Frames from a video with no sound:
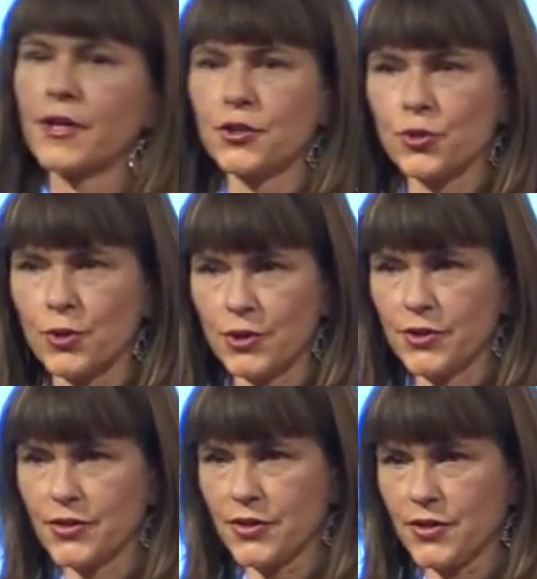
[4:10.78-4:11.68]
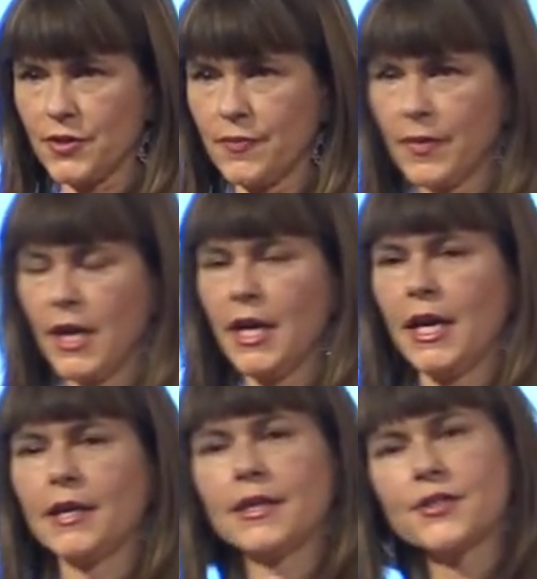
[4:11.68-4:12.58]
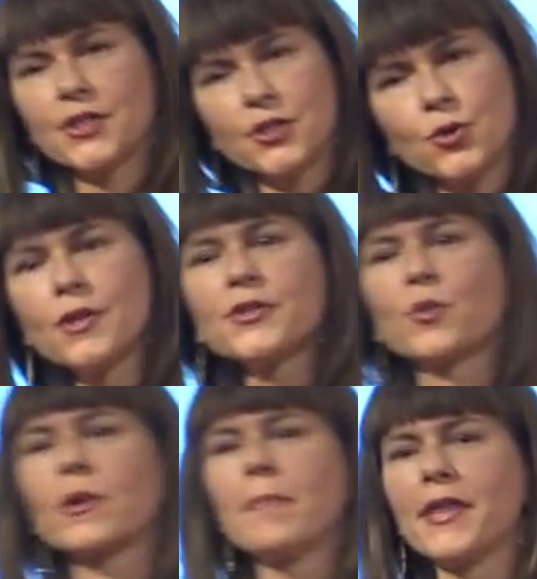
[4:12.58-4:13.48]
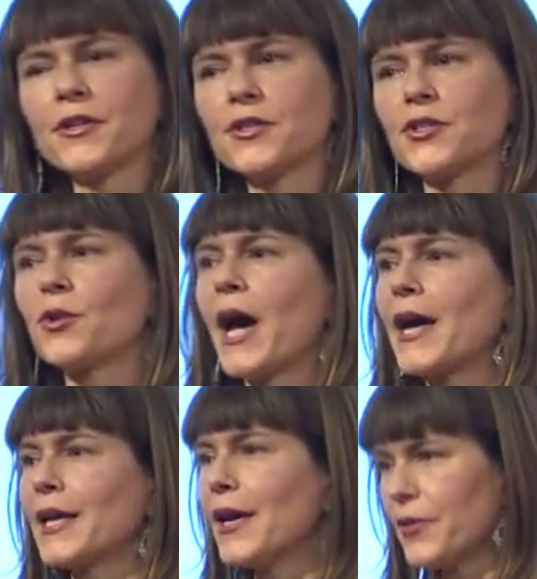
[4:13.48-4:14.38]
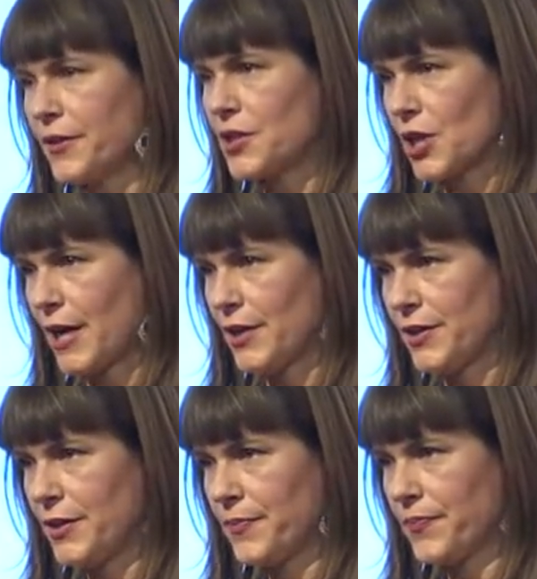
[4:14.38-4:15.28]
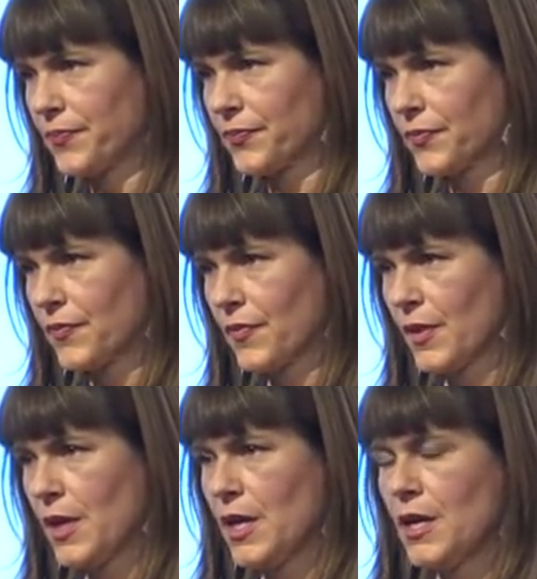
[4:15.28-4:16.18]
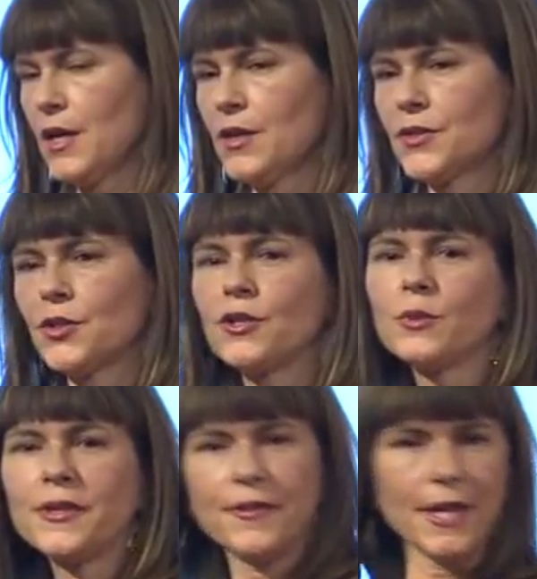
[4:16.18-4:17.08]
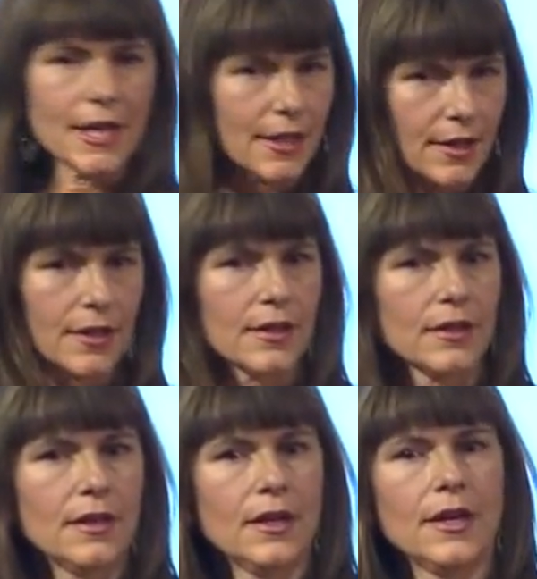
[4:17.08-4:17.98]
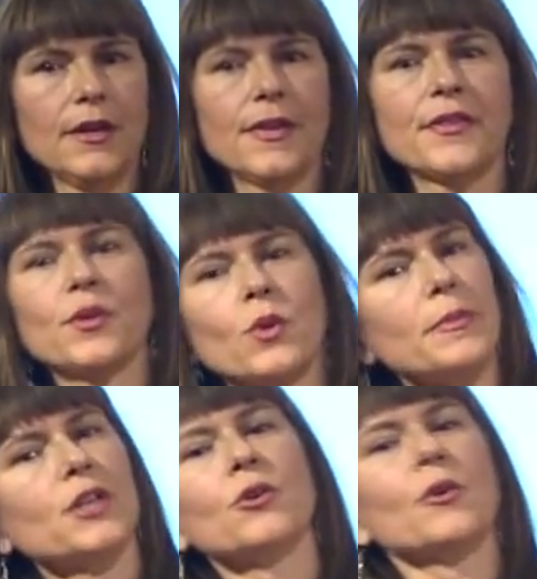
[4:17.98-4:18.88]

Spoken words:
controls. And these controls were mothers who had a healthy child. So you would think that the women who